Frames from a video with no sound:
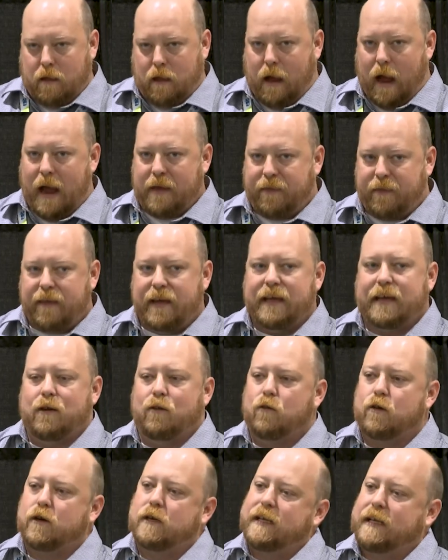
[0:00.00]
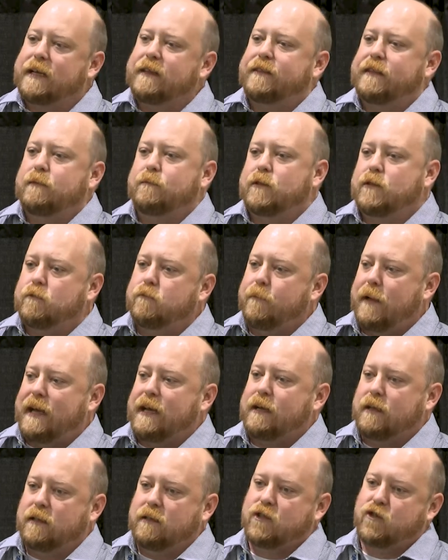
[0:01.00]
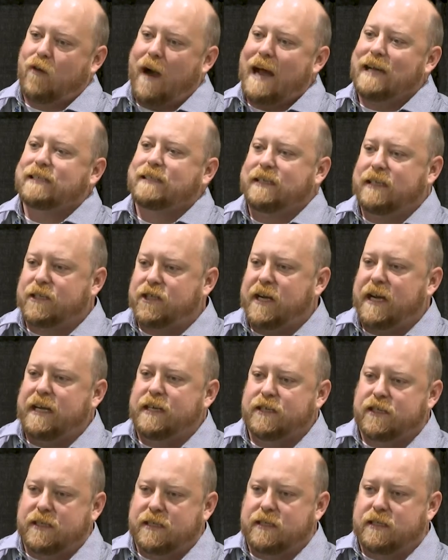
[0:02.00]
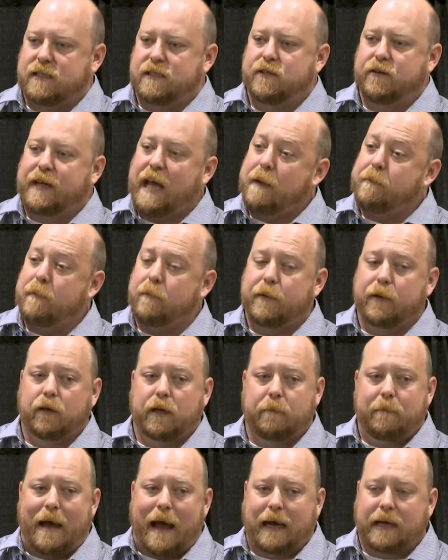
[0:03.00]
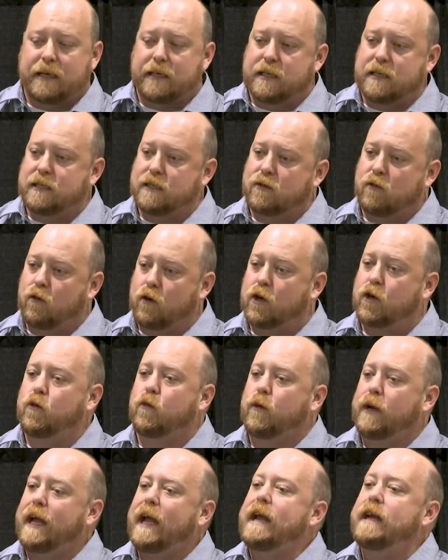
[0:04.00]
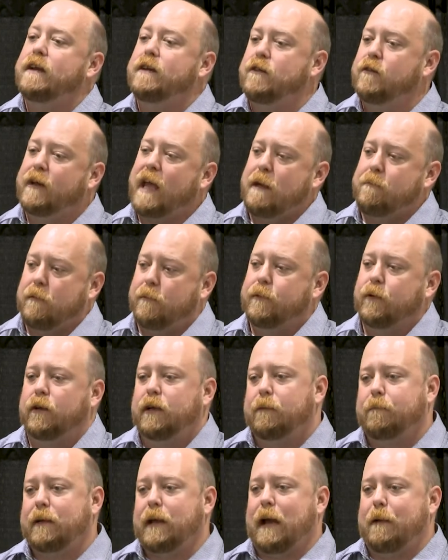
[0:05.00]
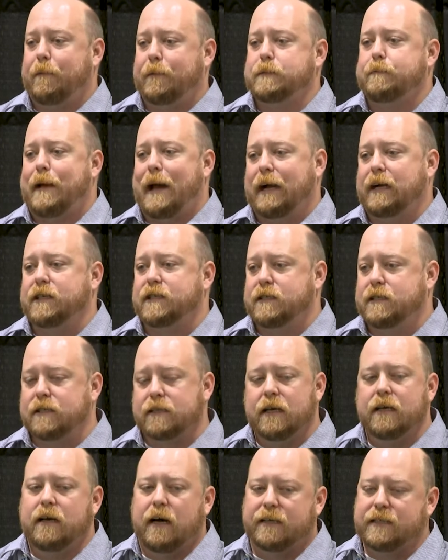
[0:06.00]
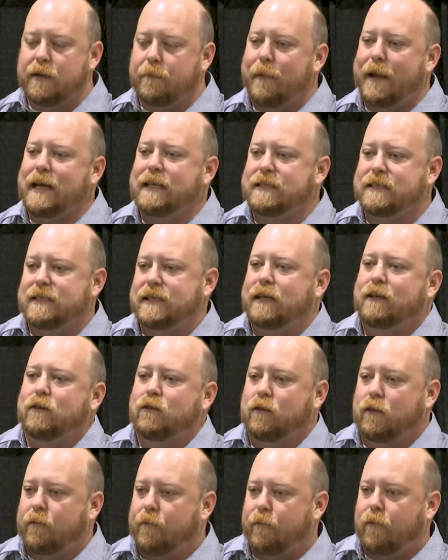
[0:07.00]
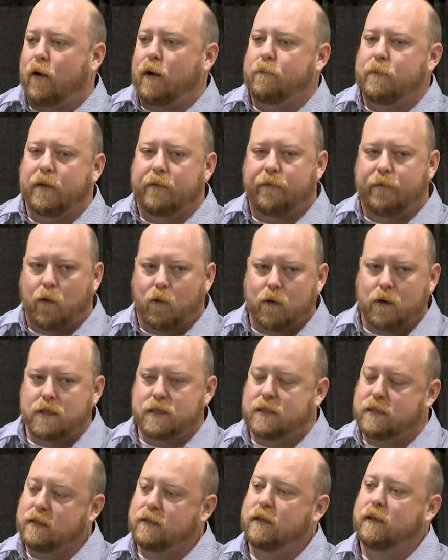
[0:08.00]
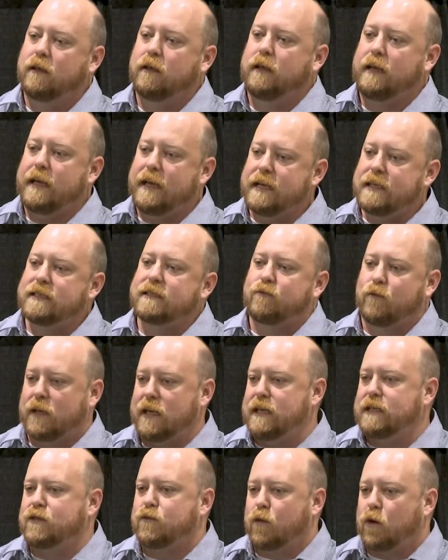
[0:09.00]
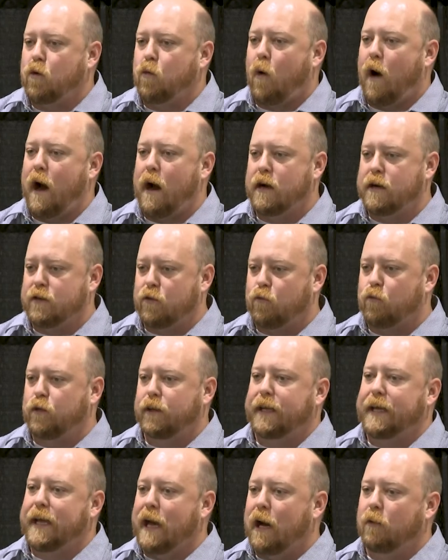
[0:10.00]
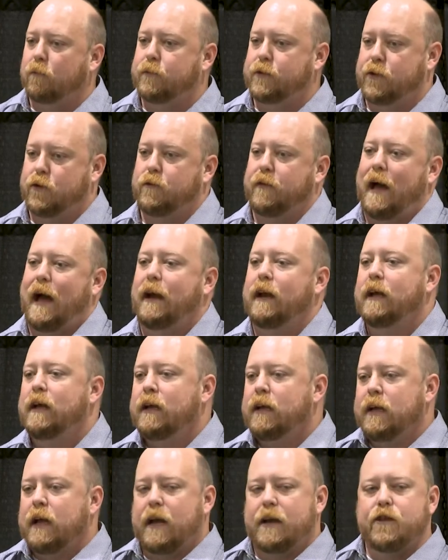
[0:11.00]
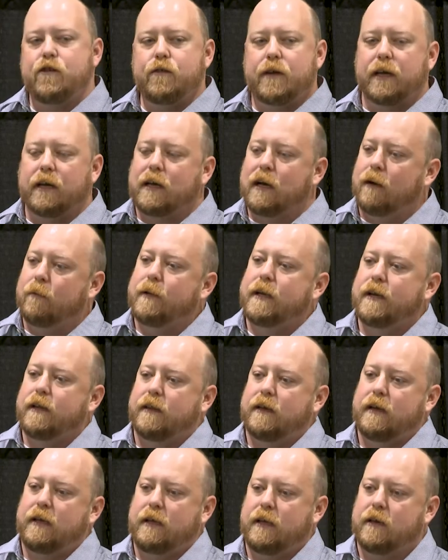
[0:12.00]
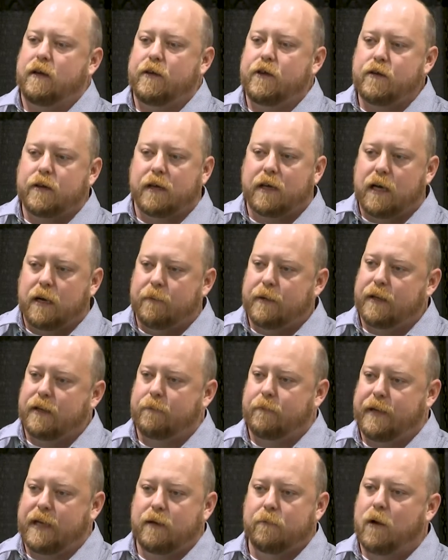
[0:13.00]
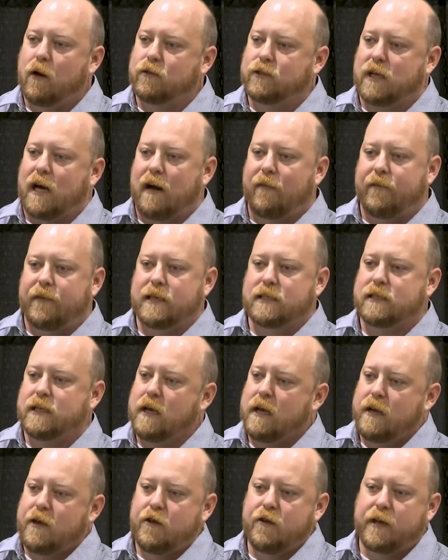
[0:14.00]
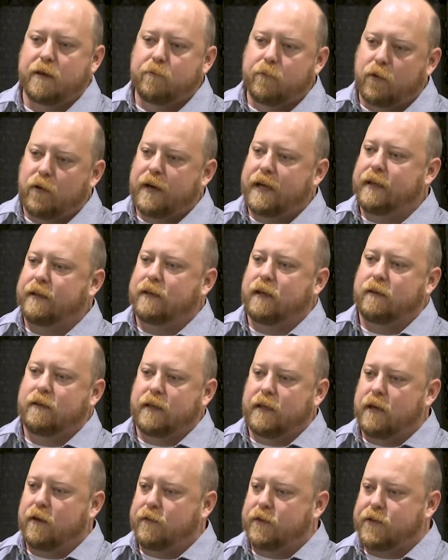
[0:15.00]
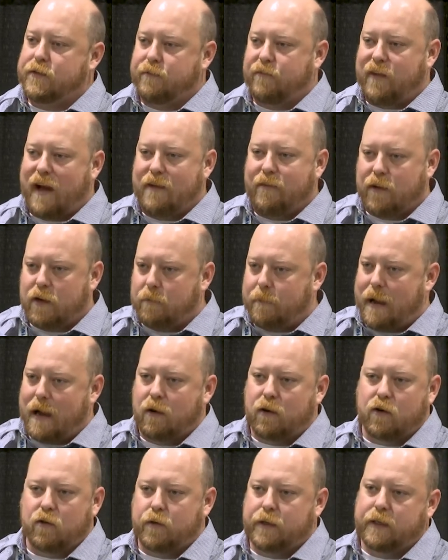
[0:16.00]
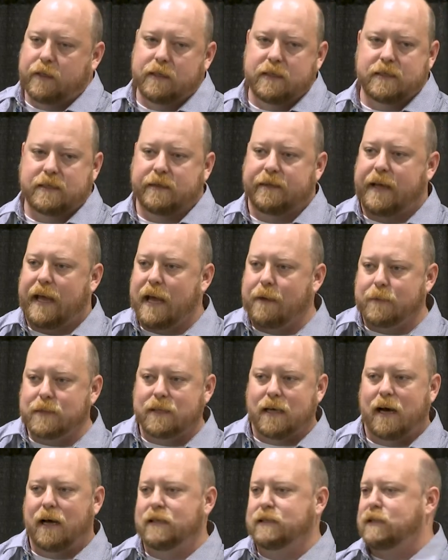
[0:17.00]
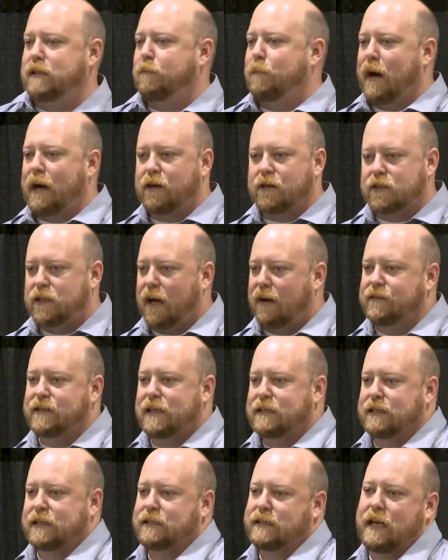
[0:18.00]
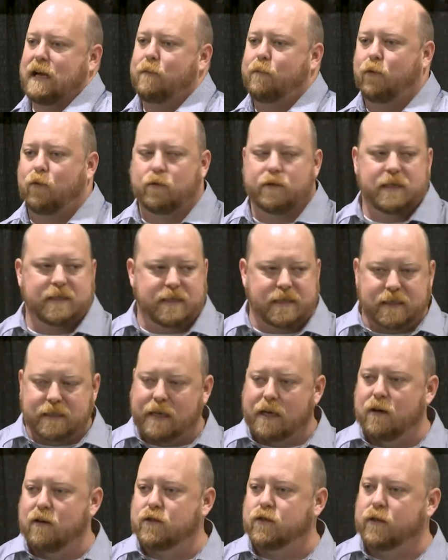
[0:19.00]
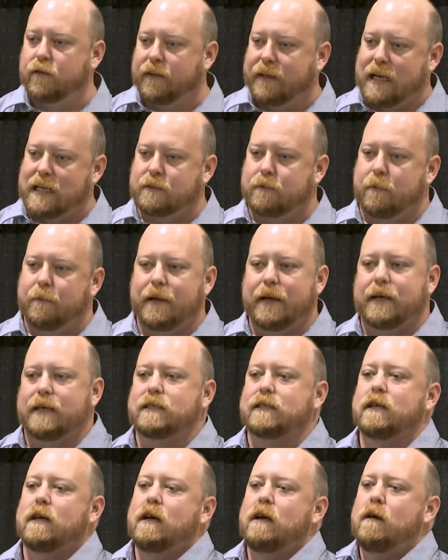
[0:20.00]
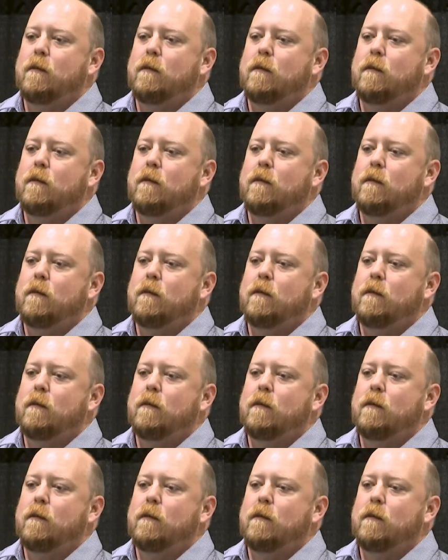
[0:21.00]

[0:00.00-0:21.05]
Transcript: I think in order to get them to make drastic changes to capability packages or create new capability packages, a demand signal from the force is required to really help do that. And you can come into the PMO's office. You can bring the 500-pound gorillas and the Amazons and the Microsofts as an example, or the Cisco's, whoever the case may be is.